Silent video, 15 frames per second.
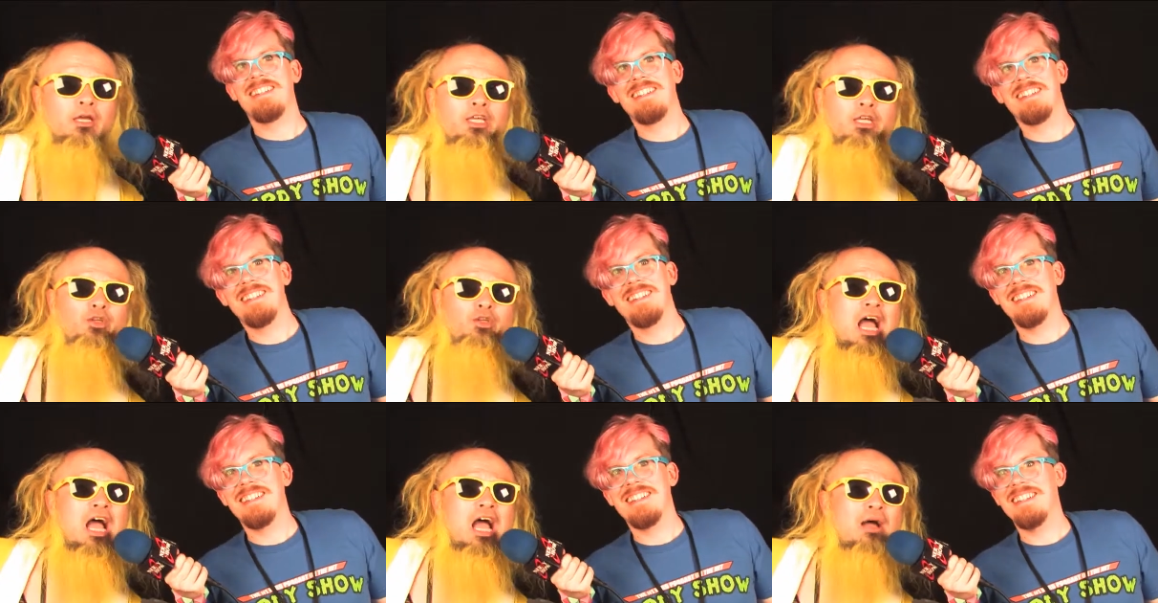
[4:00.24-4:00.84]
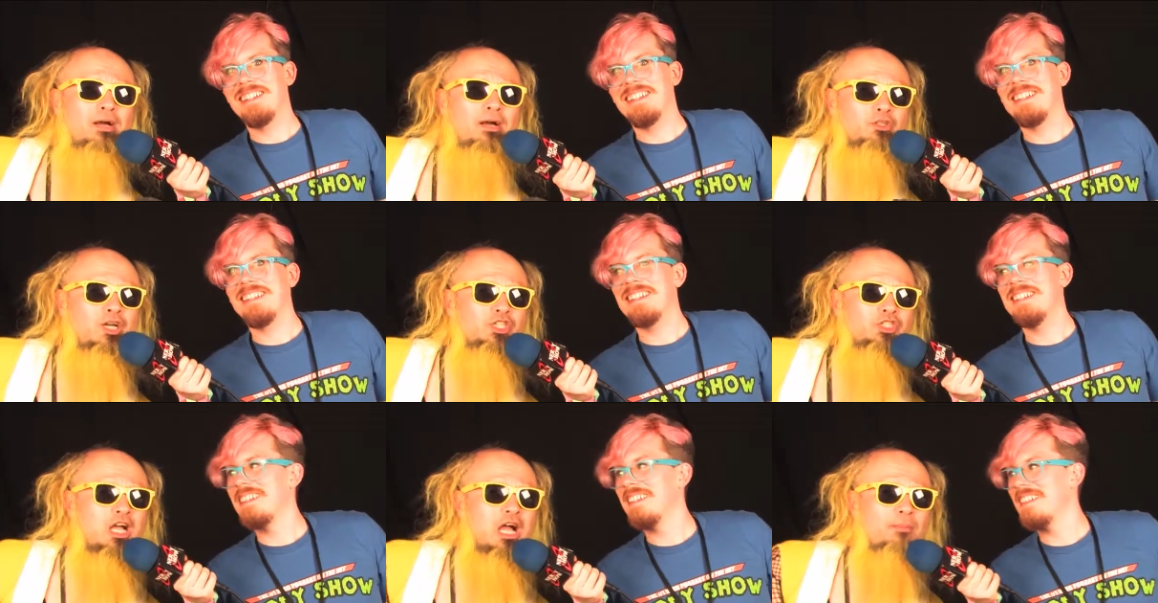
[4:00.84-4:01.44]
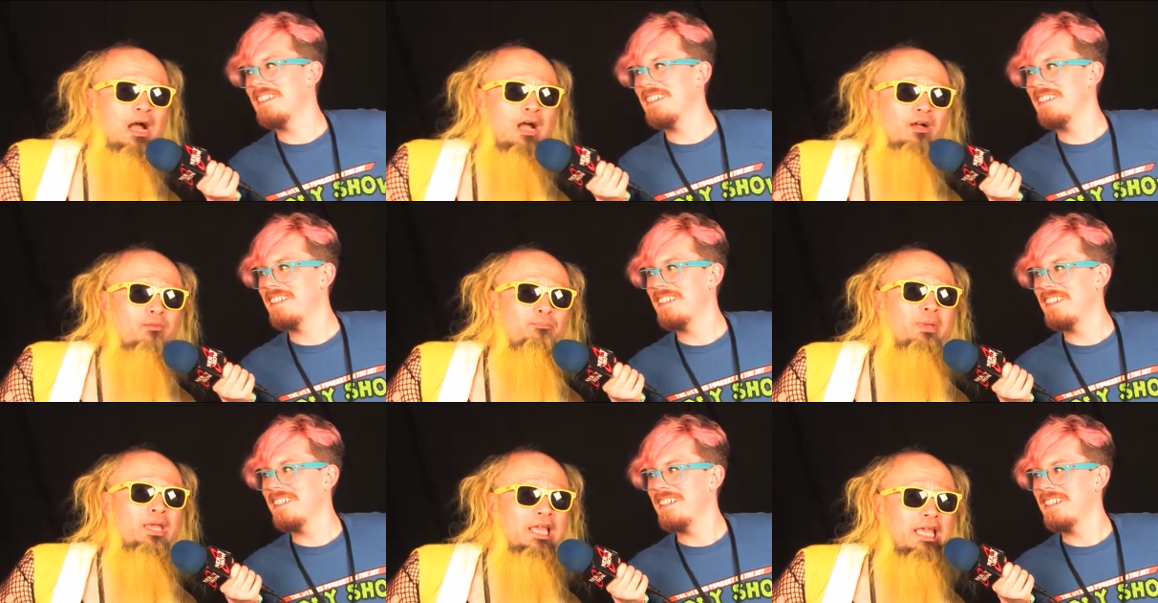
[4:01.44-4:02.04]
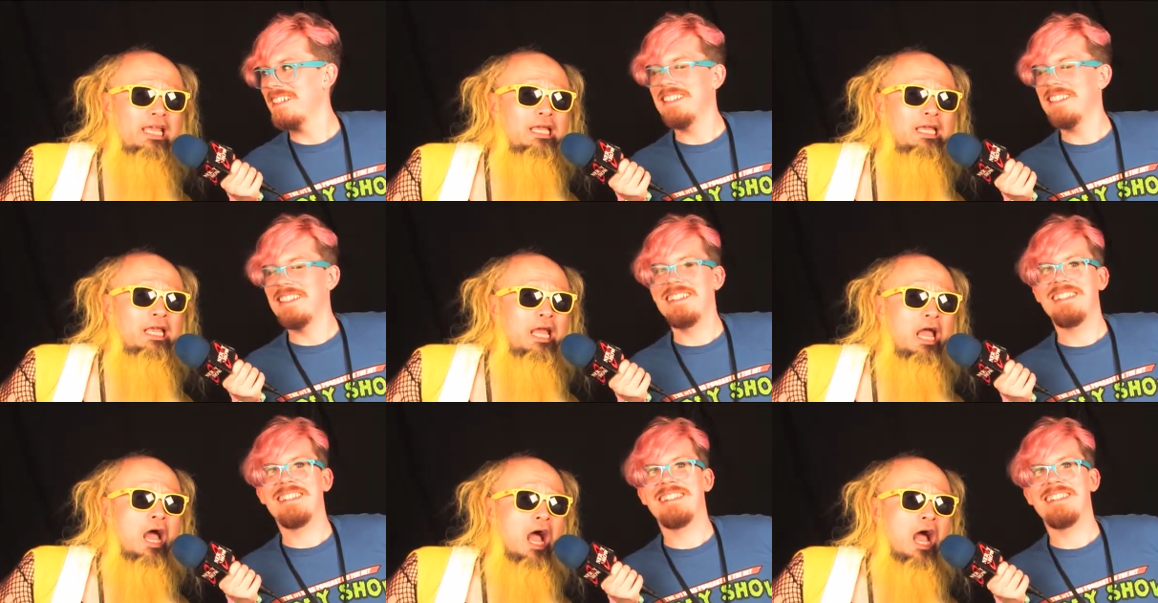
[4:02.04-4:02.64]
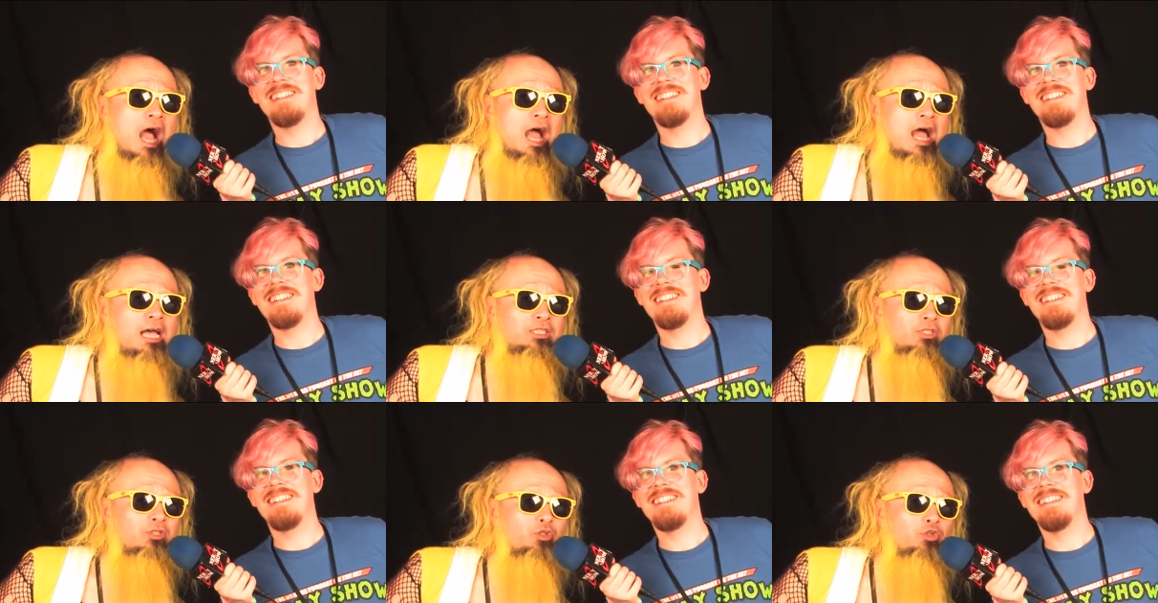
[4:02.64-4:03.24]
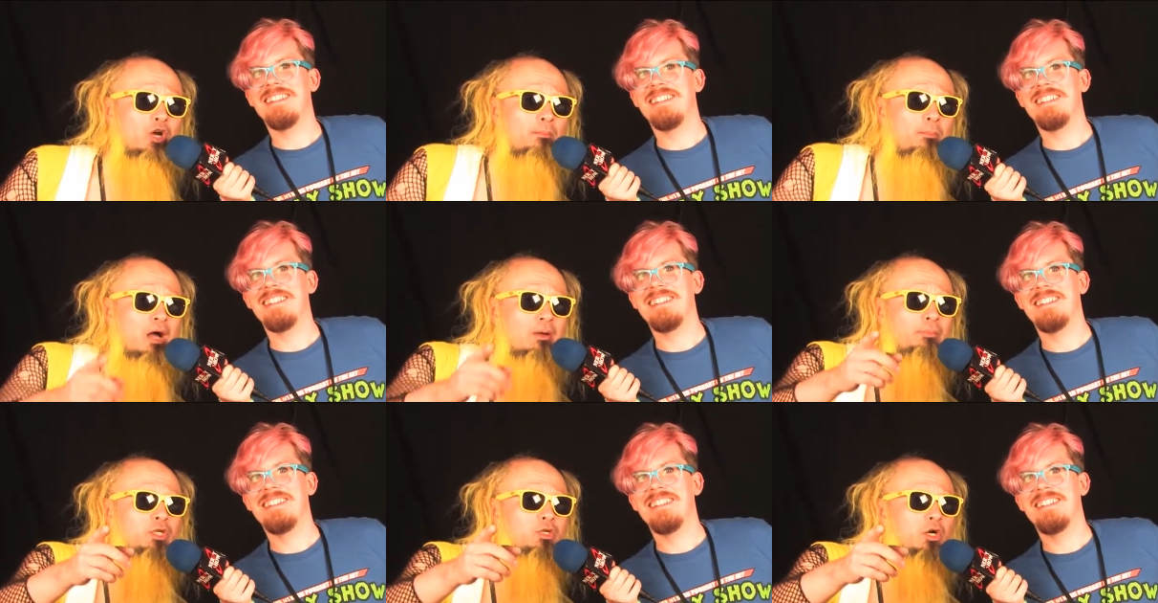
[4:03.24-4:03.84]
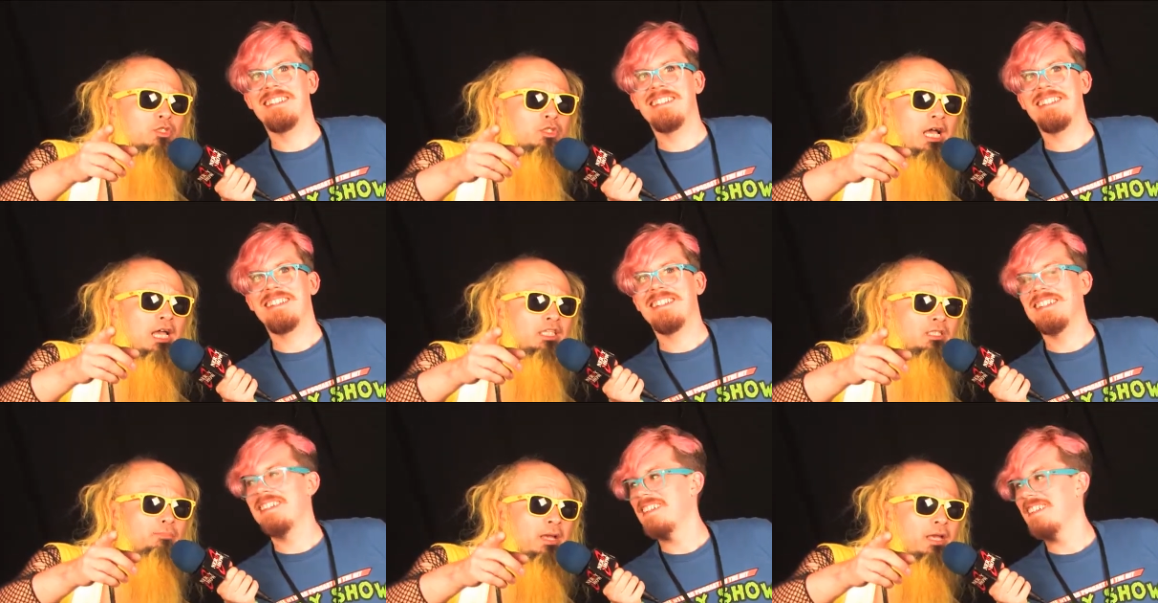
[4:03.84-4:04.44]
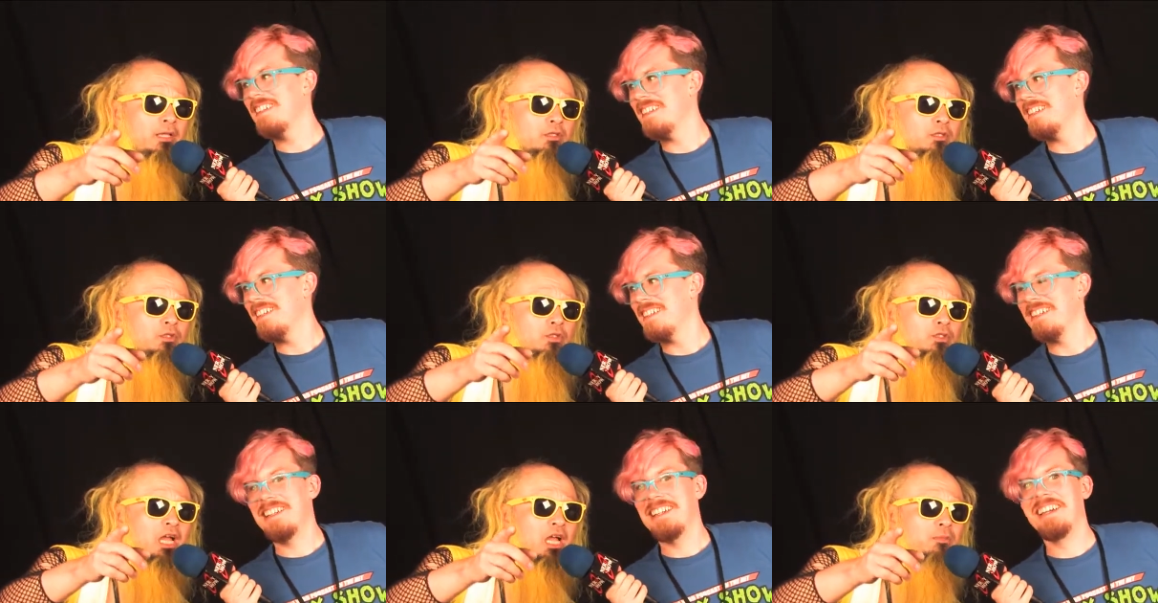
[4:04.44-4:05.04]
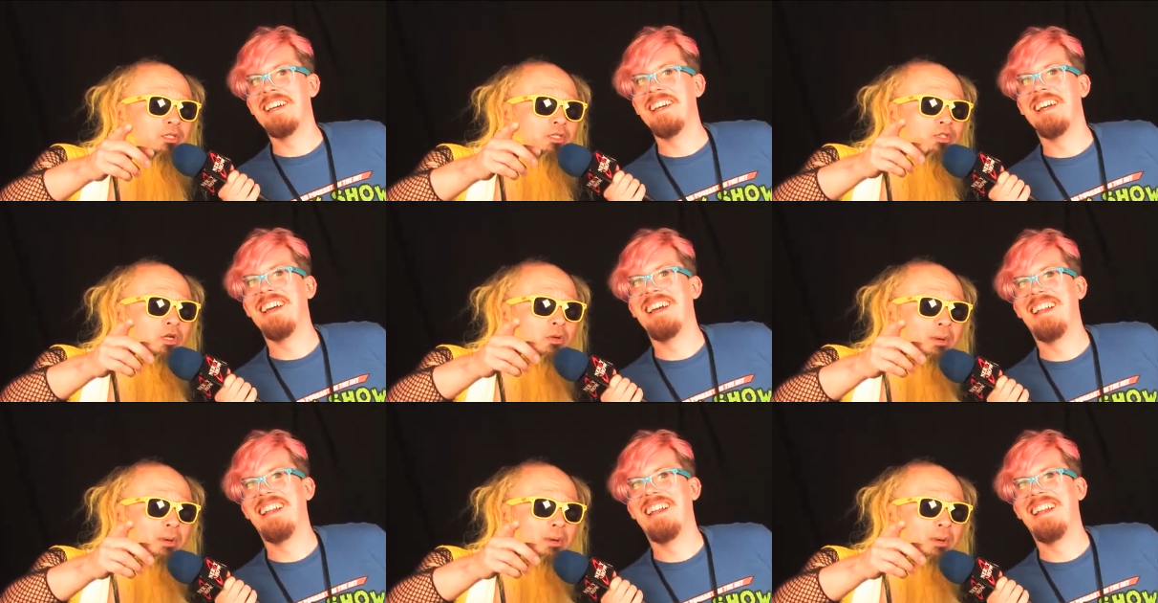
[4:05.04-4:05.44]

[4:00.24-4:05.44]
Speaker 1: If you have a question about me, ask your mom because I spend good time with your